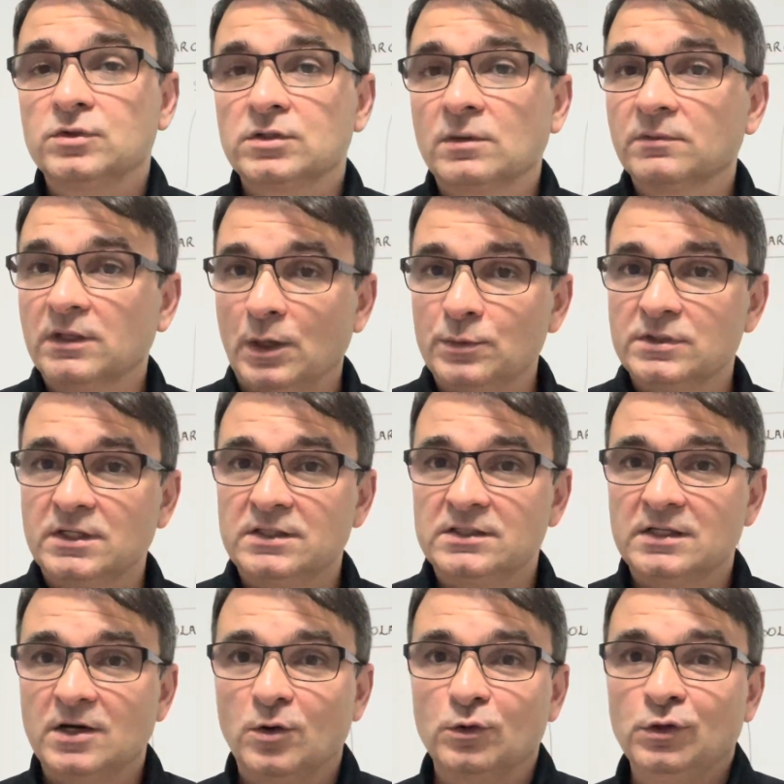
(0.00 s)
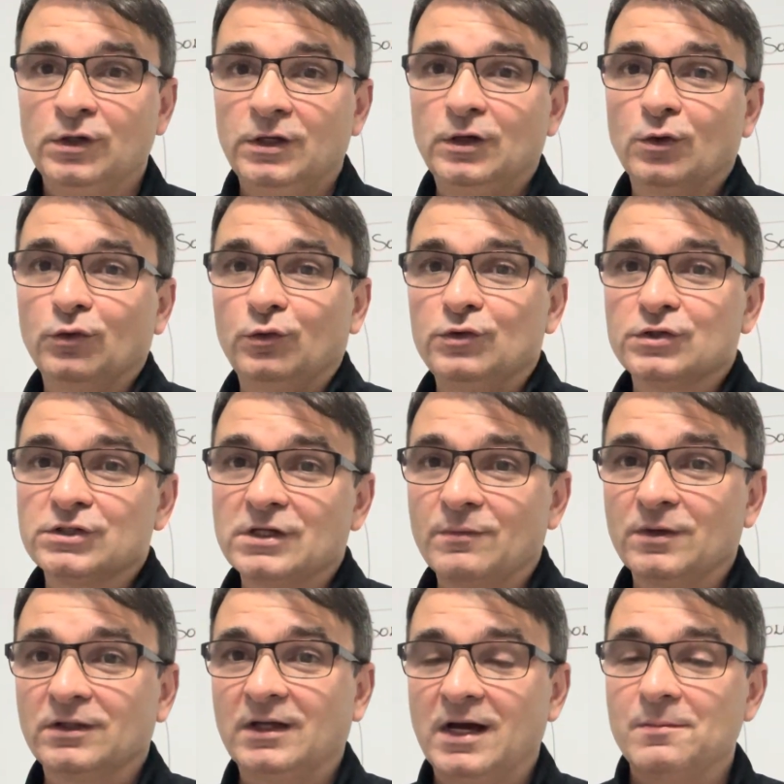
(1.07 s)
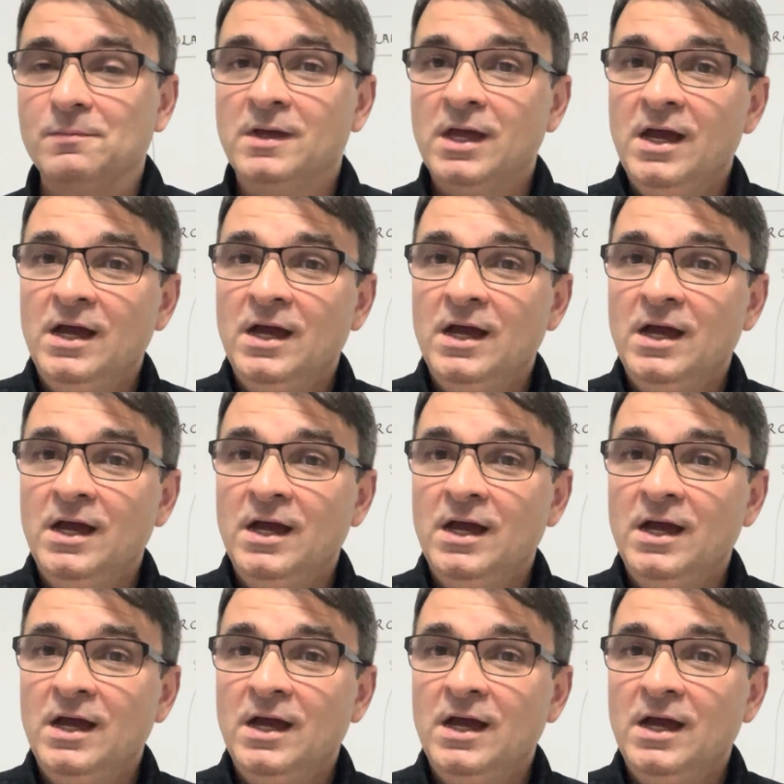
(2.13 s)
Sometimes they sell, during summertime,